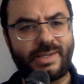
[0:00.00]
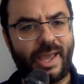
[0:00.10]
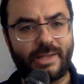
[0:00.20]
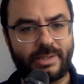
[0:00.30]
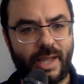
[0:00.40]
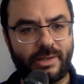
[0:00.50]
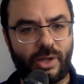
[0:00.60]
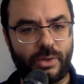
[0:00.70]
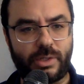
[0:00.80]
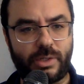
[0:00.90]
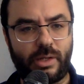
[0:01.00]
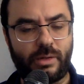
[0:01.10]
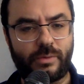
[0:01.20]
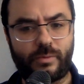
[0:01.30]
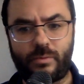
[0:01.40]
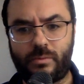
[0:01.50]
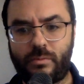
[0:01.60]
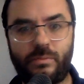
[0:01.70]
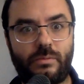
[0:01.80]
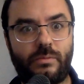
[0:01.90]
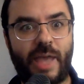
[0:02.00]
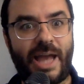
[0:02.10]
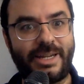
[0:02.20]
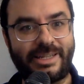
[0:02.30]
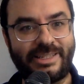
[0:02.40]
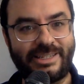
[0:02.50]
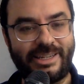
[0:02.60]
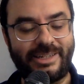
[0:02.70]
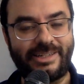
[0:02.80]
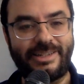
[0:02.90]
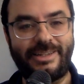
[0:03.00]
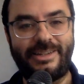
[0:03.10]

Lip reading: can't stand Tulsi had to concede